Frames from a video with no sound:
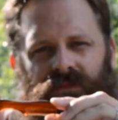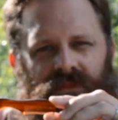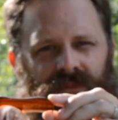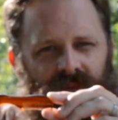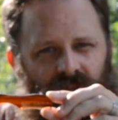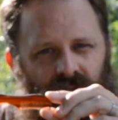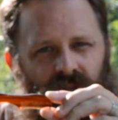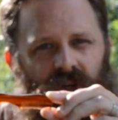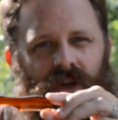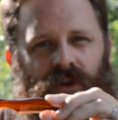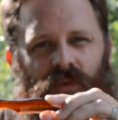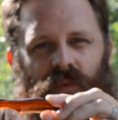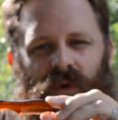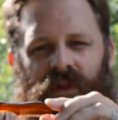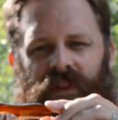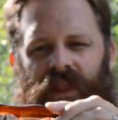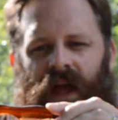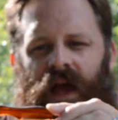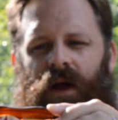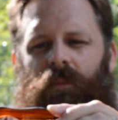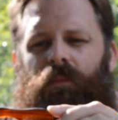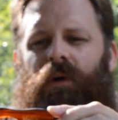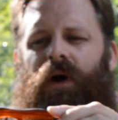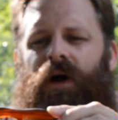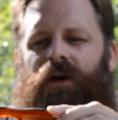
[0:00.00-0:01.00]
good would
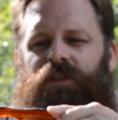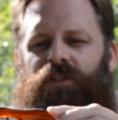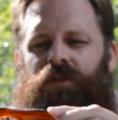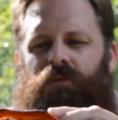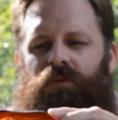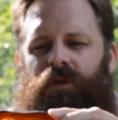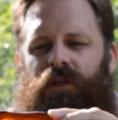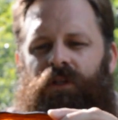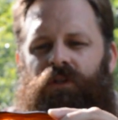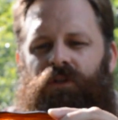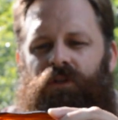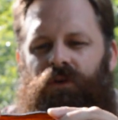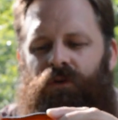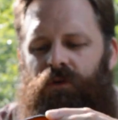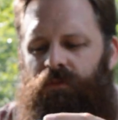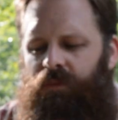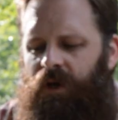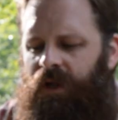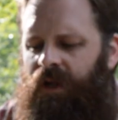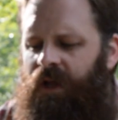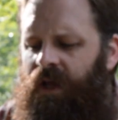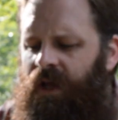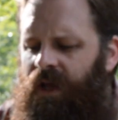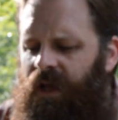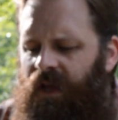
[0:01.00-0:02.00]
that possibly do?
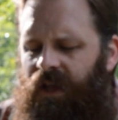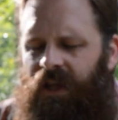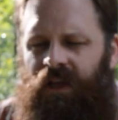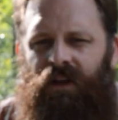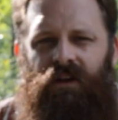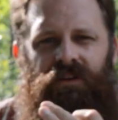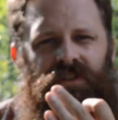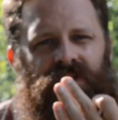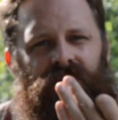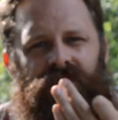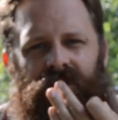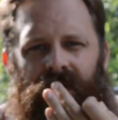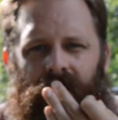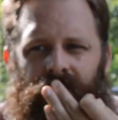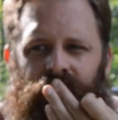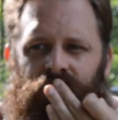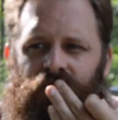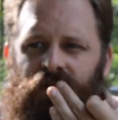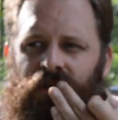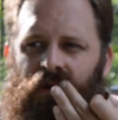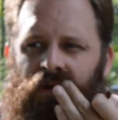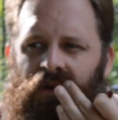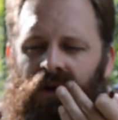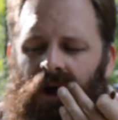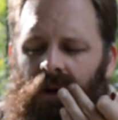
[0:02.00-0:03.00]
But sometimes
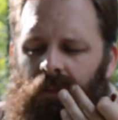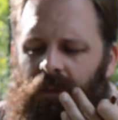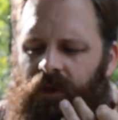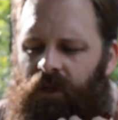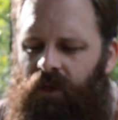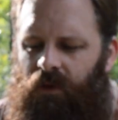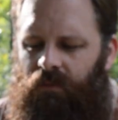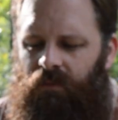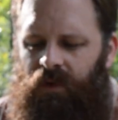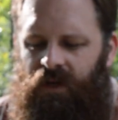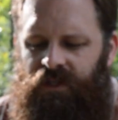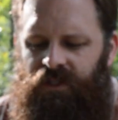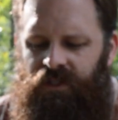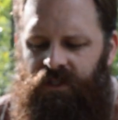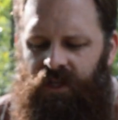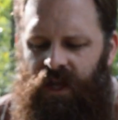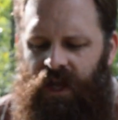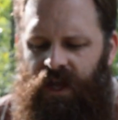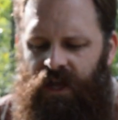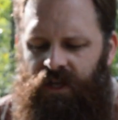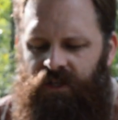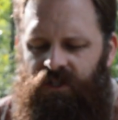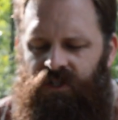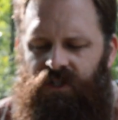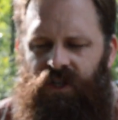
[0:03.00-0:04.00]
when you're combing your
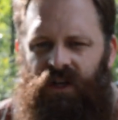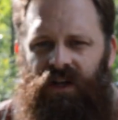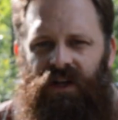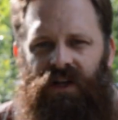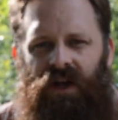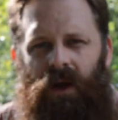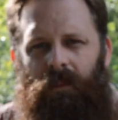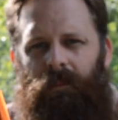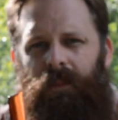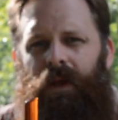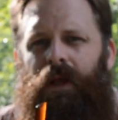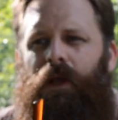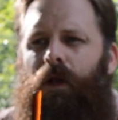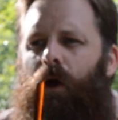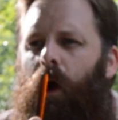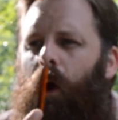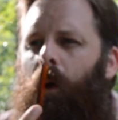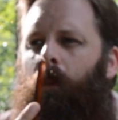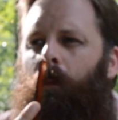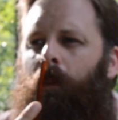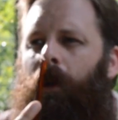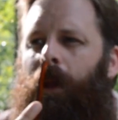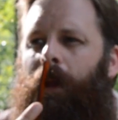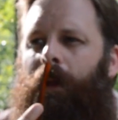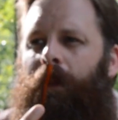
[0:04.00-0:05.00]
mustache, a big
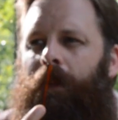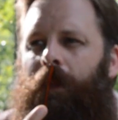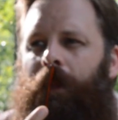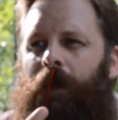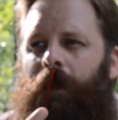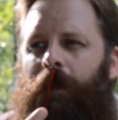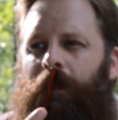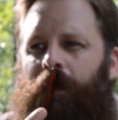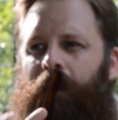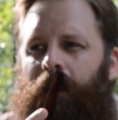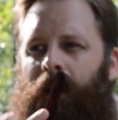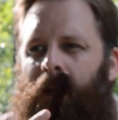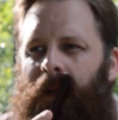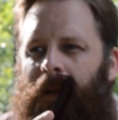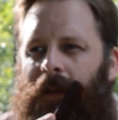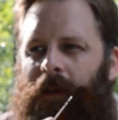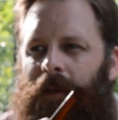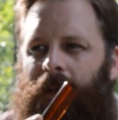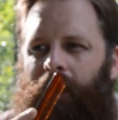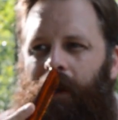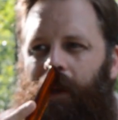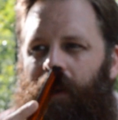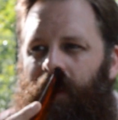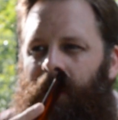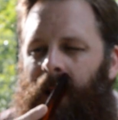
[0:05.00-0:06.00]
comb like this, it's
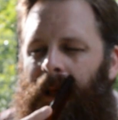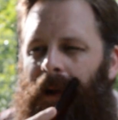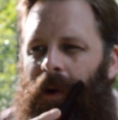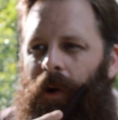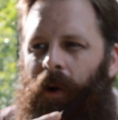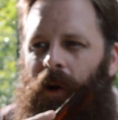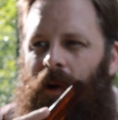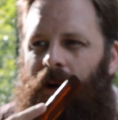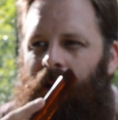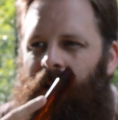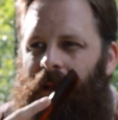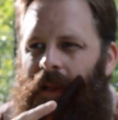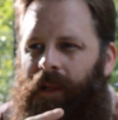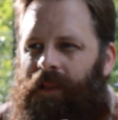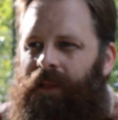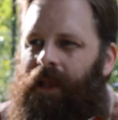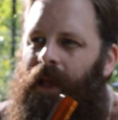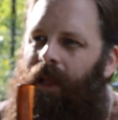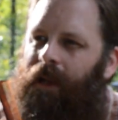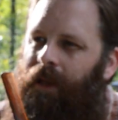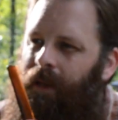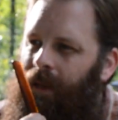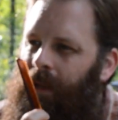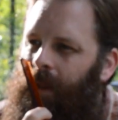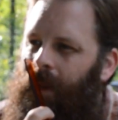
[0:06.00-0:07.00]
kind of hard to get
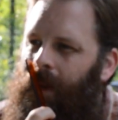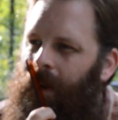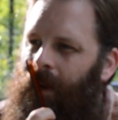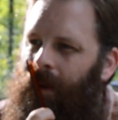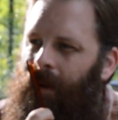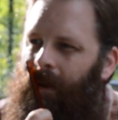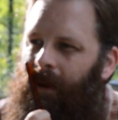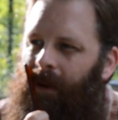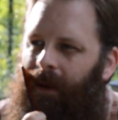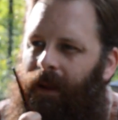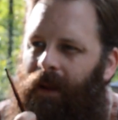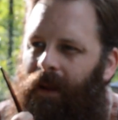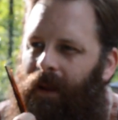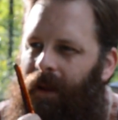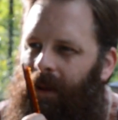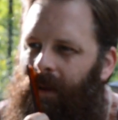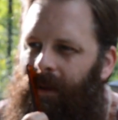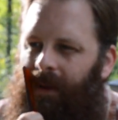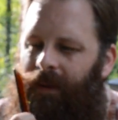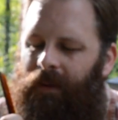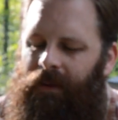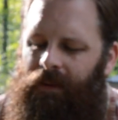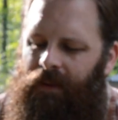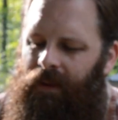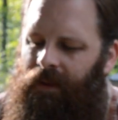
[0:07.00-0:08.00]
that in there
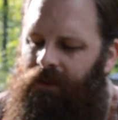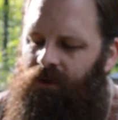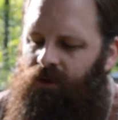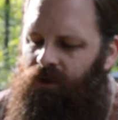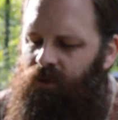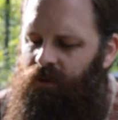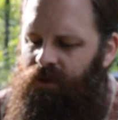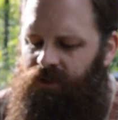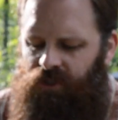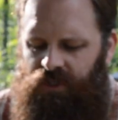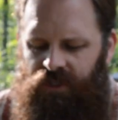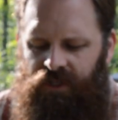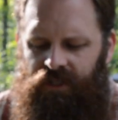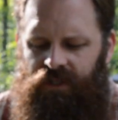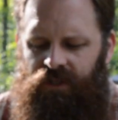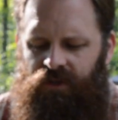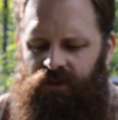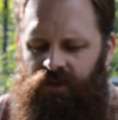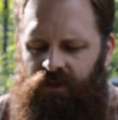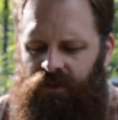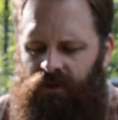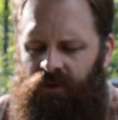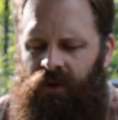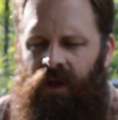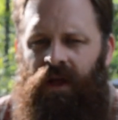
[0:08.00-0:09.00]
and do what you need to
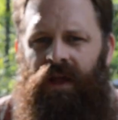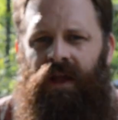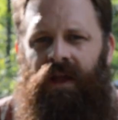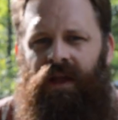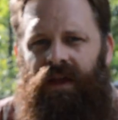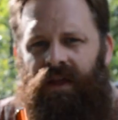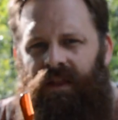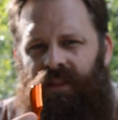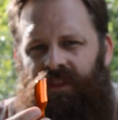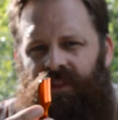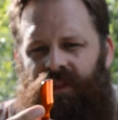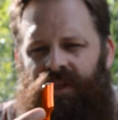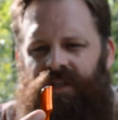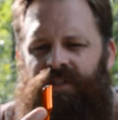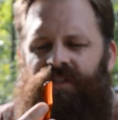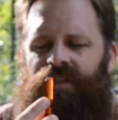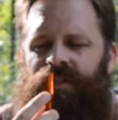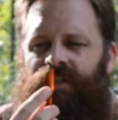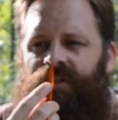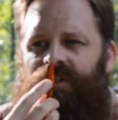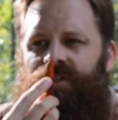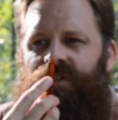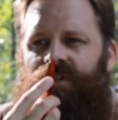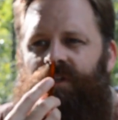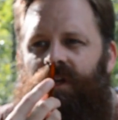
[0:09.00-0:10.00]
do. This
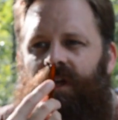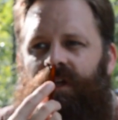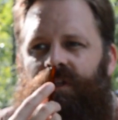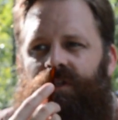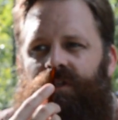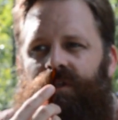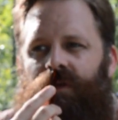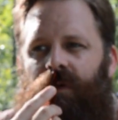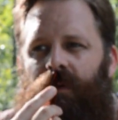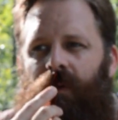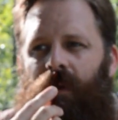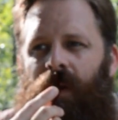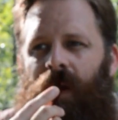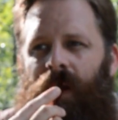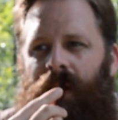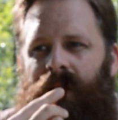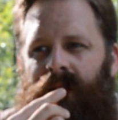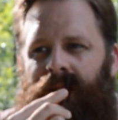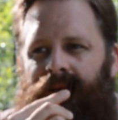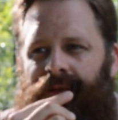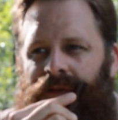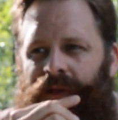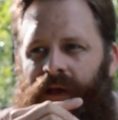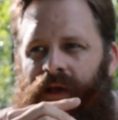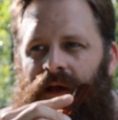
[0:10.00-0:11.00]
is just the
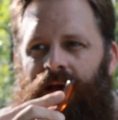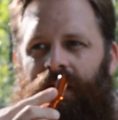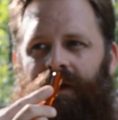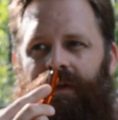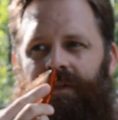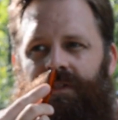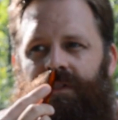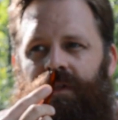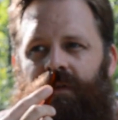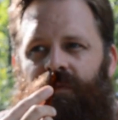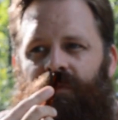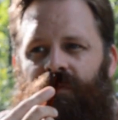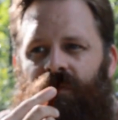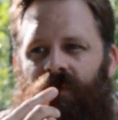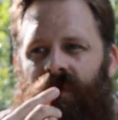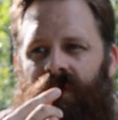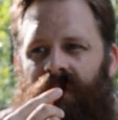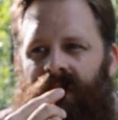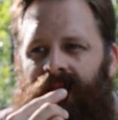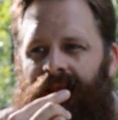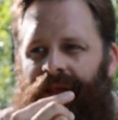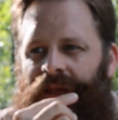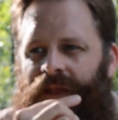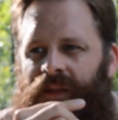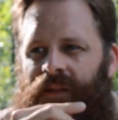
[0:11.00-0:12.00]
right size for
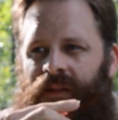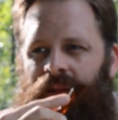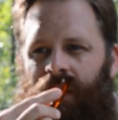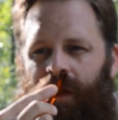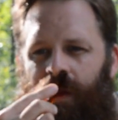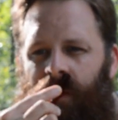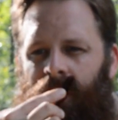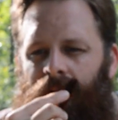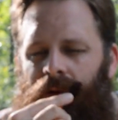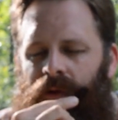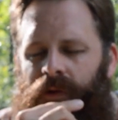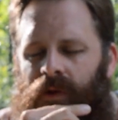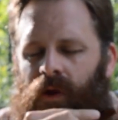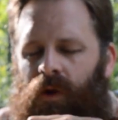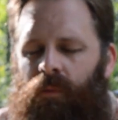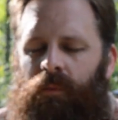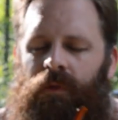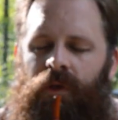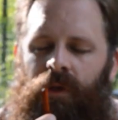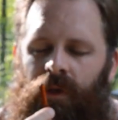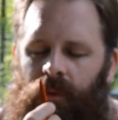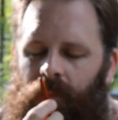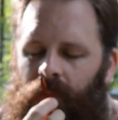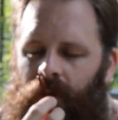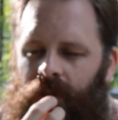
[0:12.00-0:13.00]
getting in there,
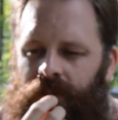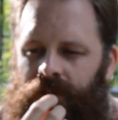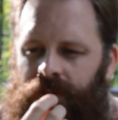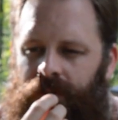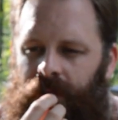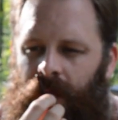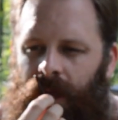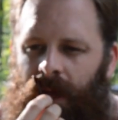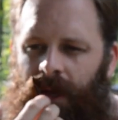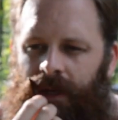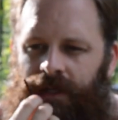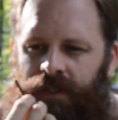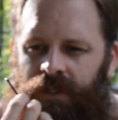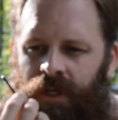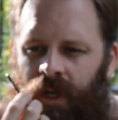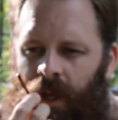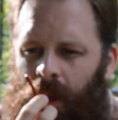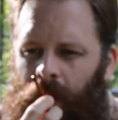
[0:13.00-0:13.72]
combing your mustache,